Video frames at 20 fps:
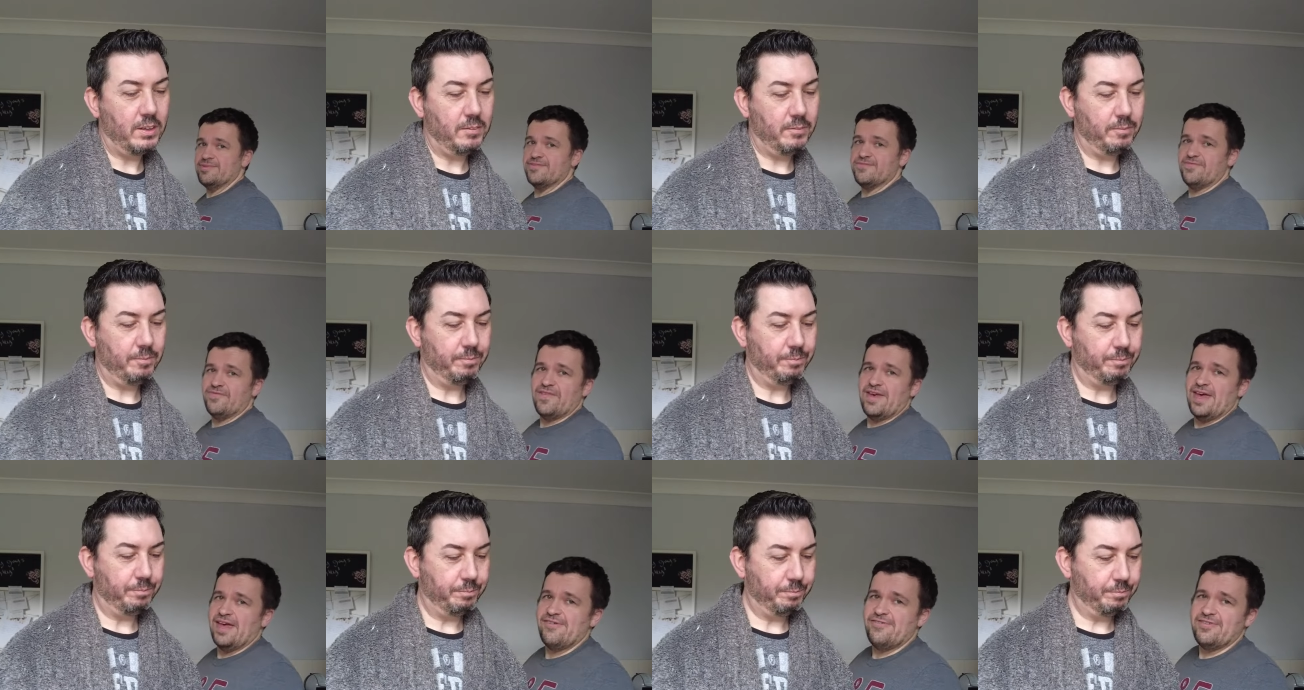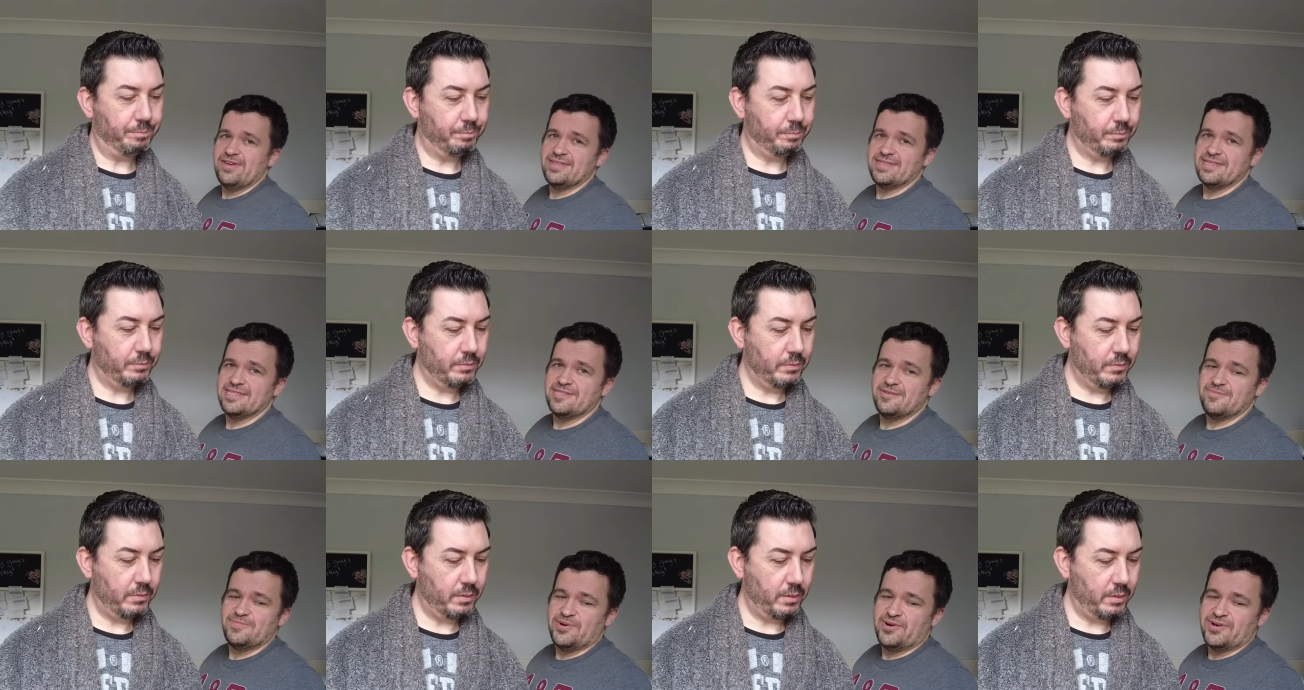Speaker 1: was very
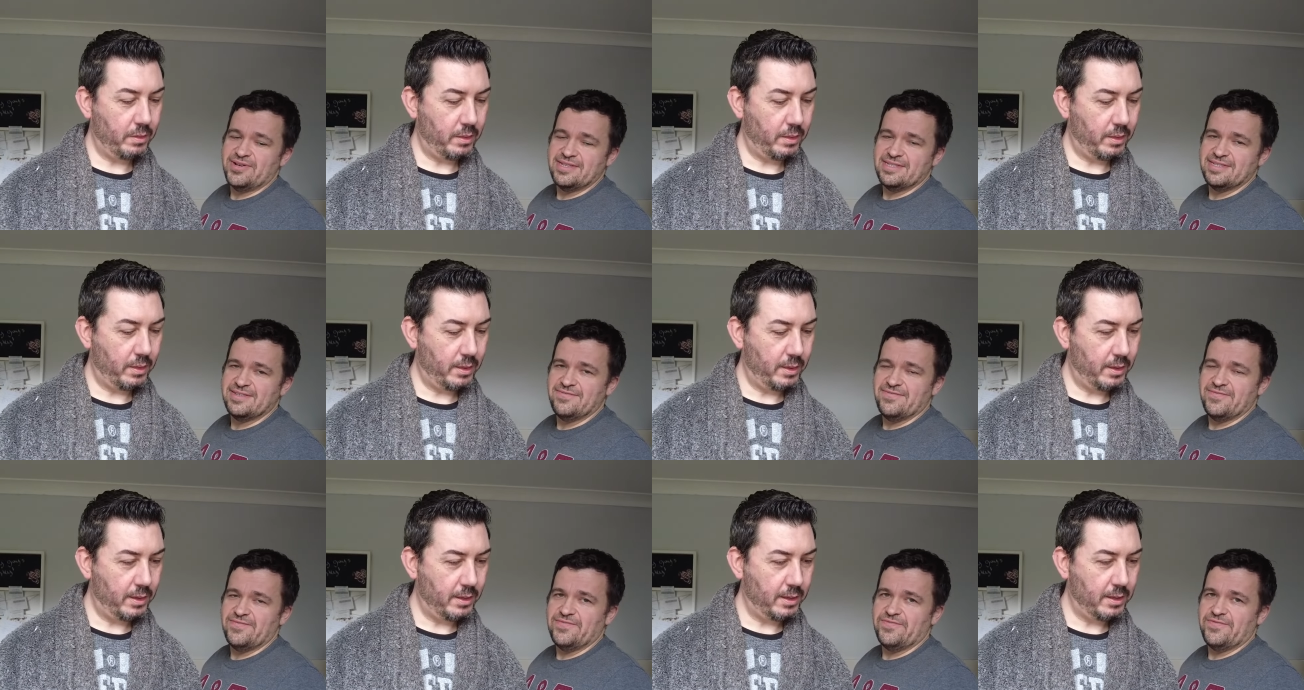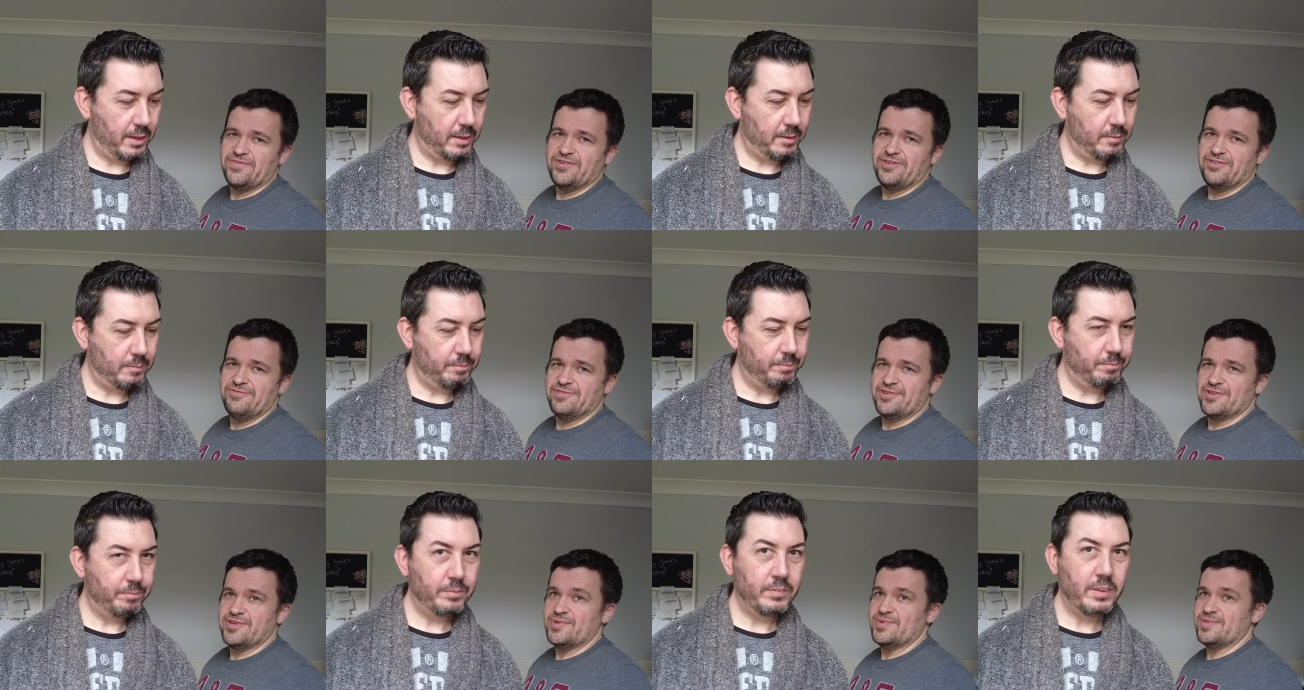disappointing for
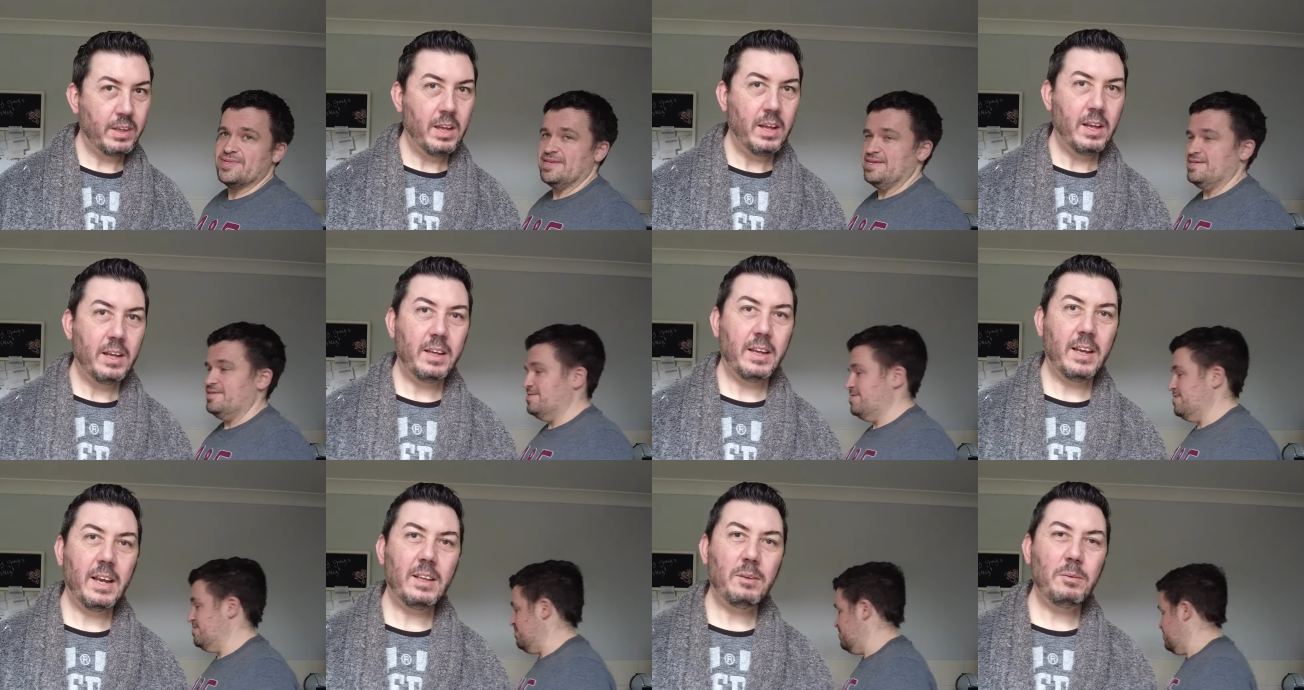a reduced diet. Yeah,